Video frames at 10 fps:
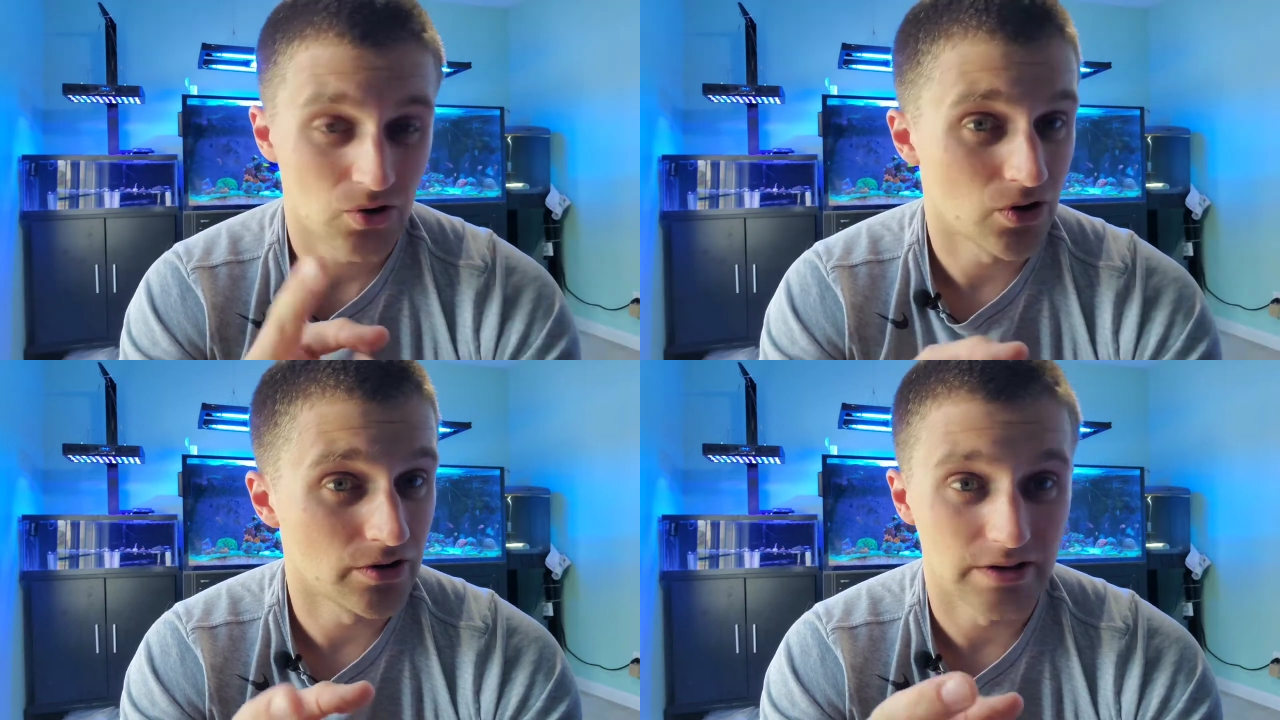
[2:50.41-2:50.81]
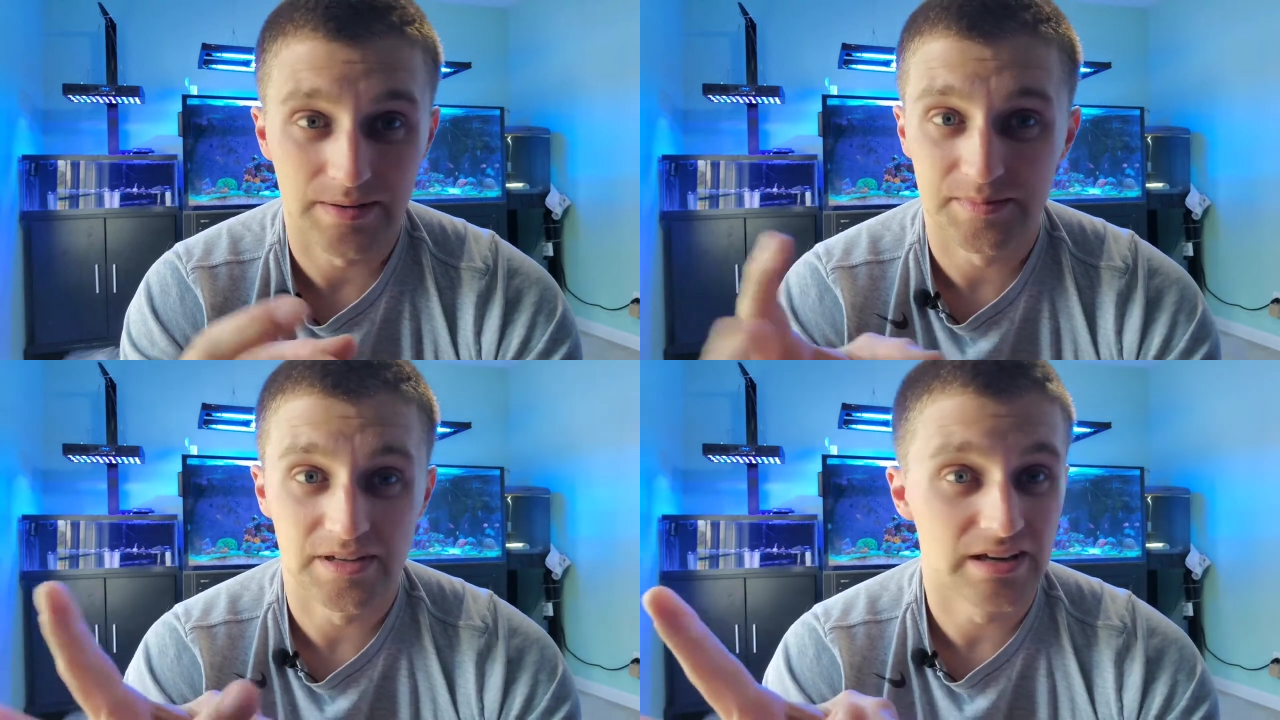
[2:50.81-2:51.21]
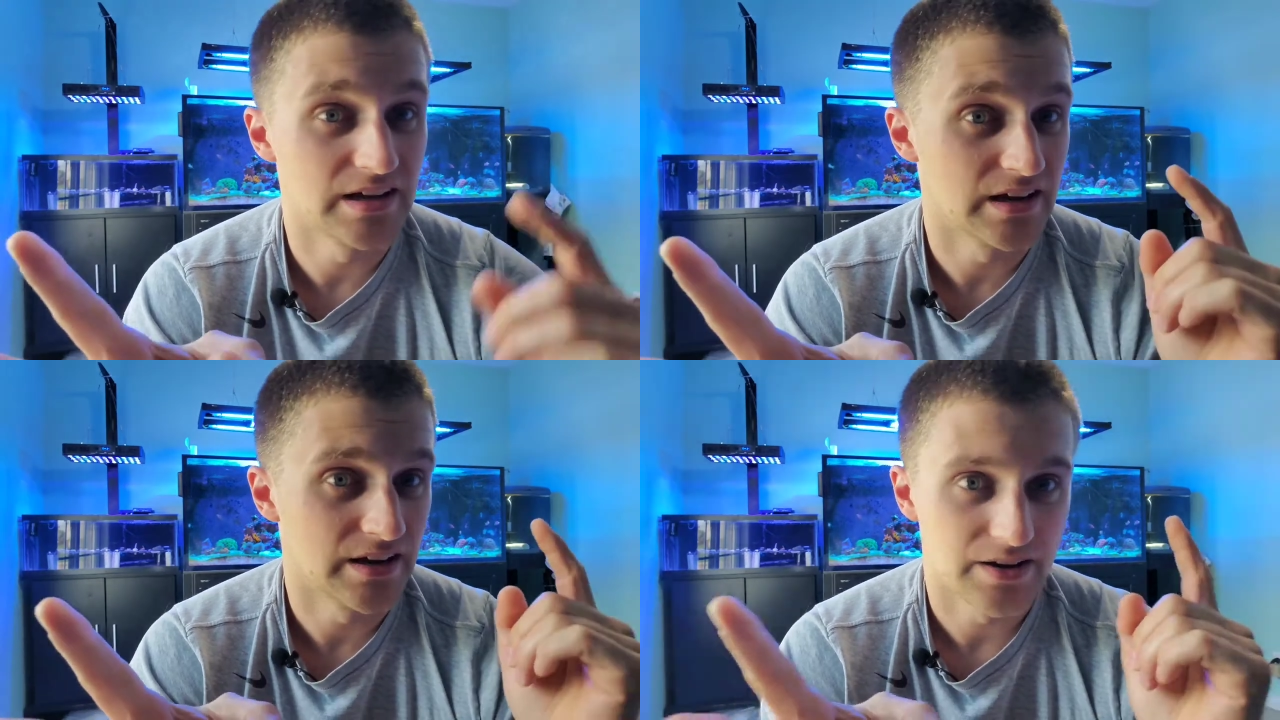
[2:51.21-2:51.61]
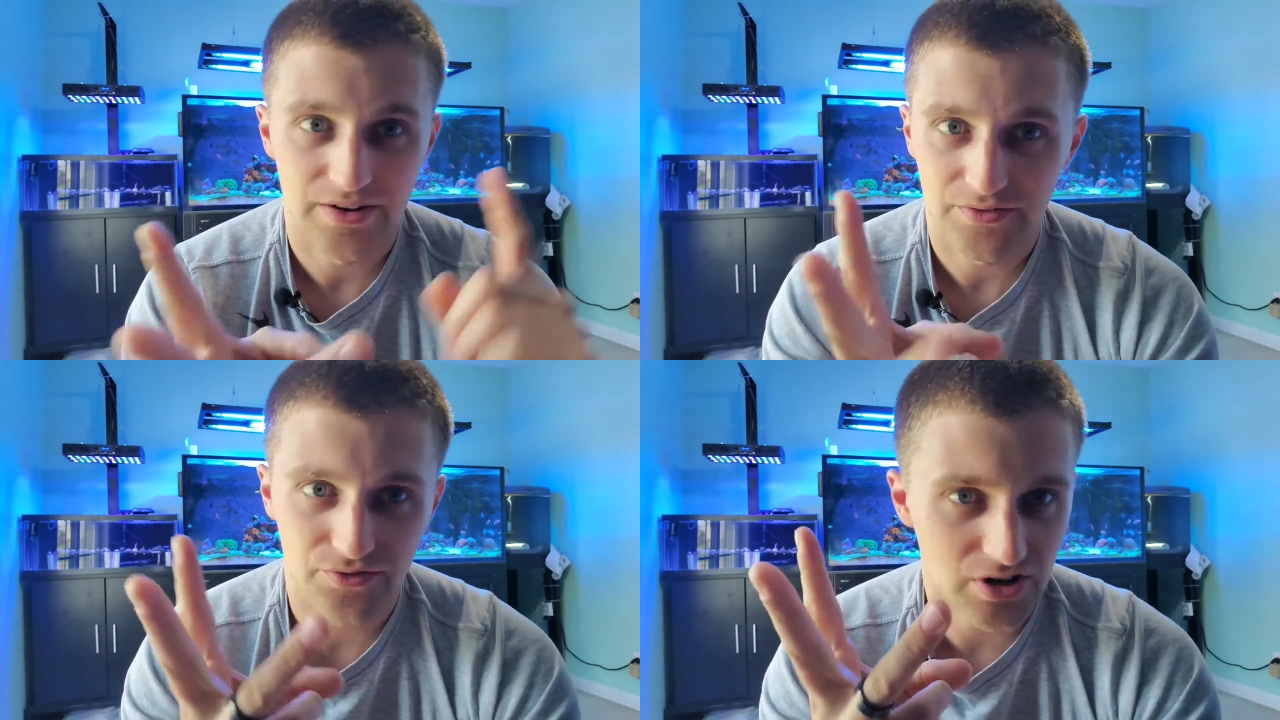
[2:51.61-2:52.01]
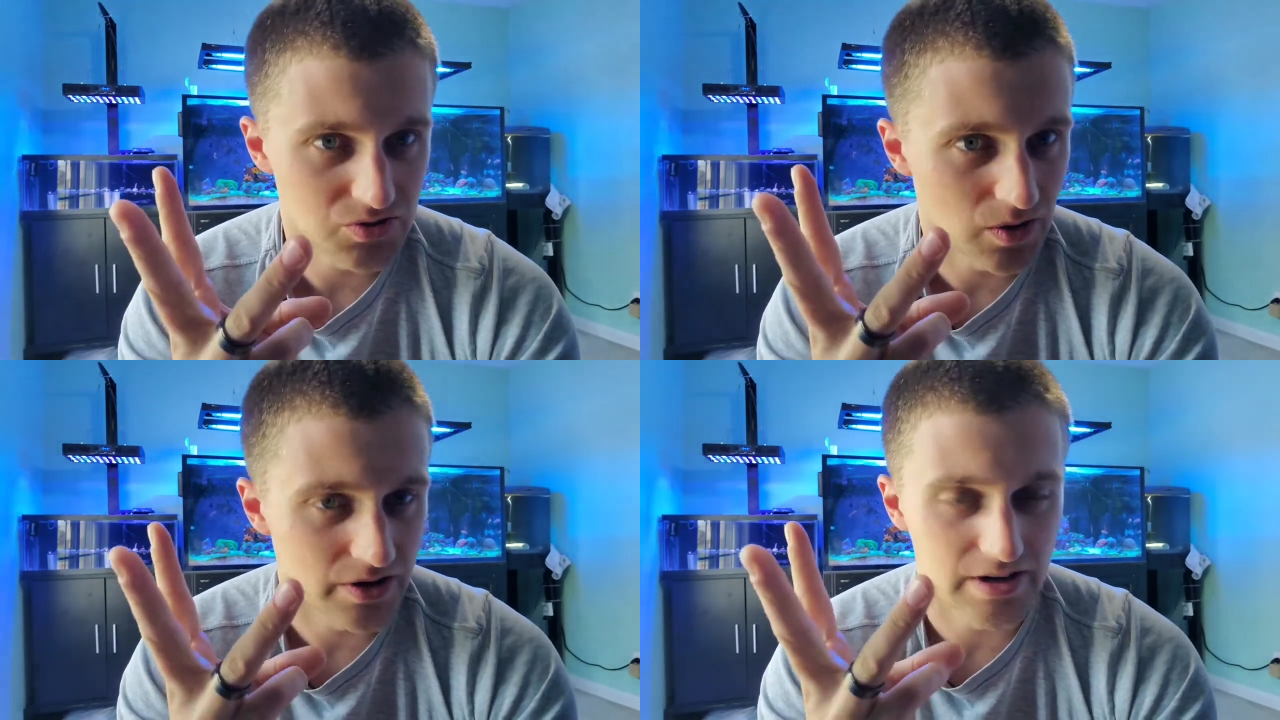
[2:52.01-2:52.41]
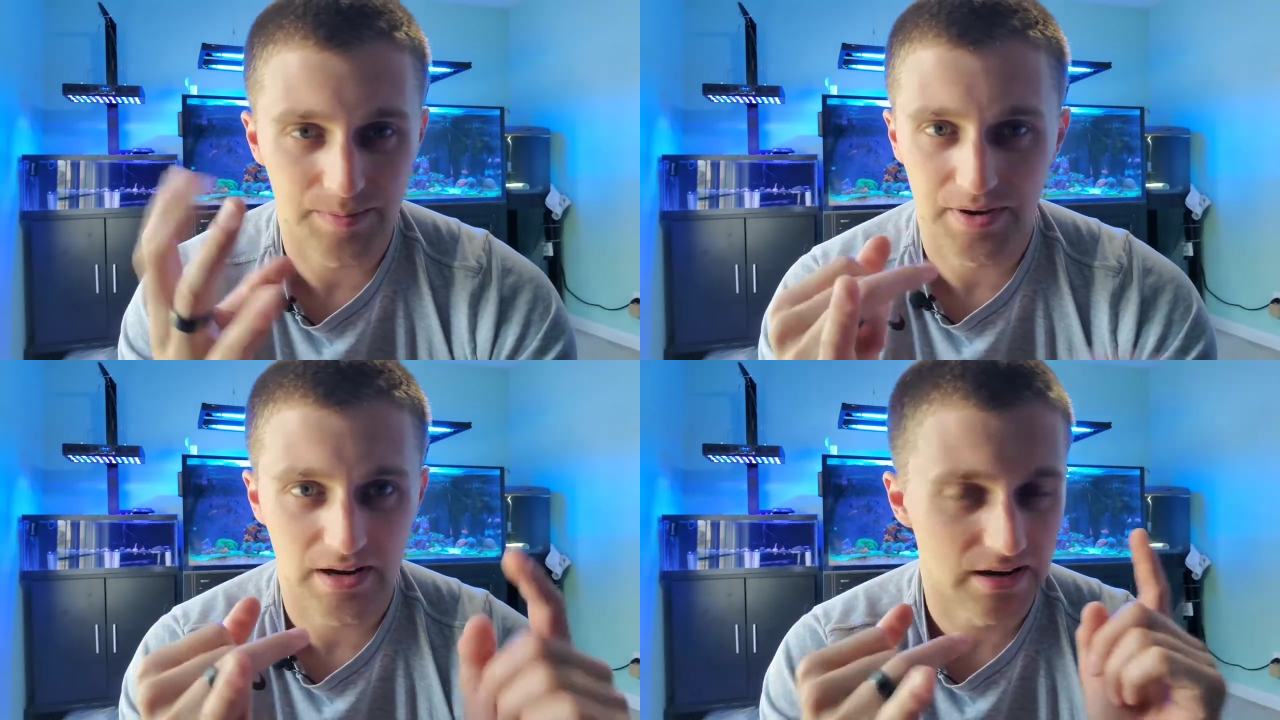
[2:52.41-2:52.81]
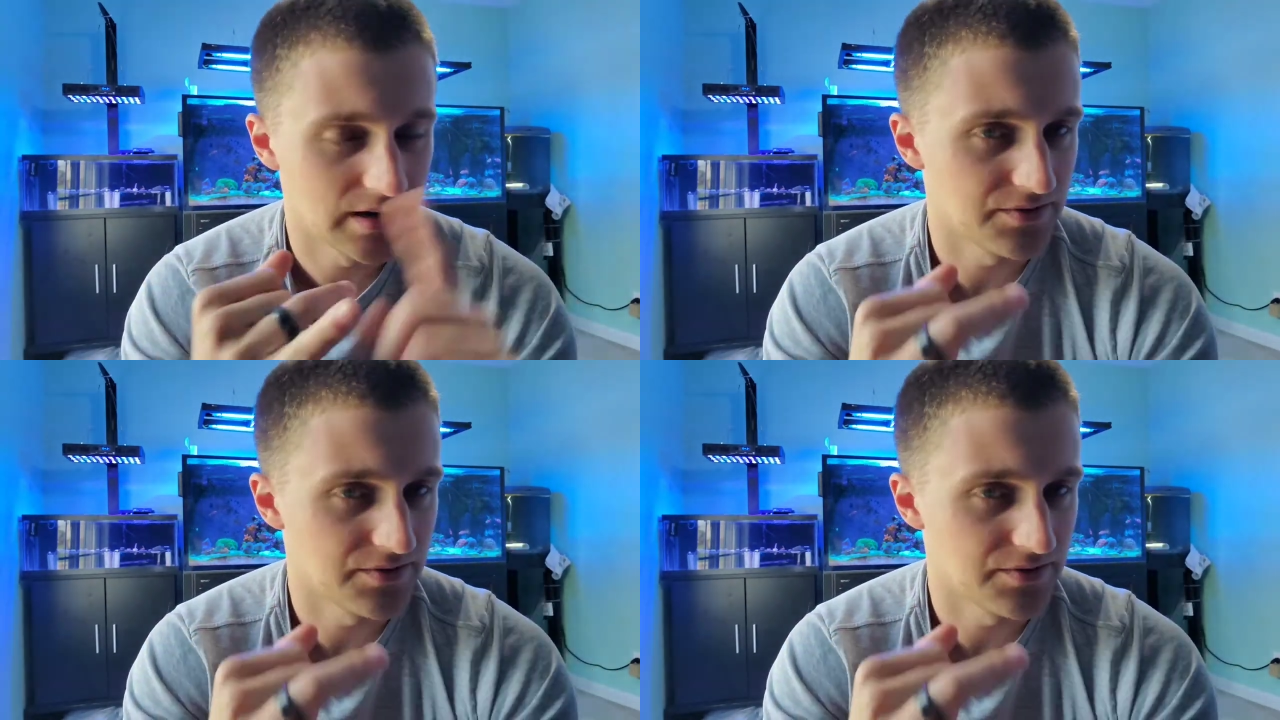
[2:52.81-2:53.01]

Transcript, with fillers: Coral MD, freshwater dipping and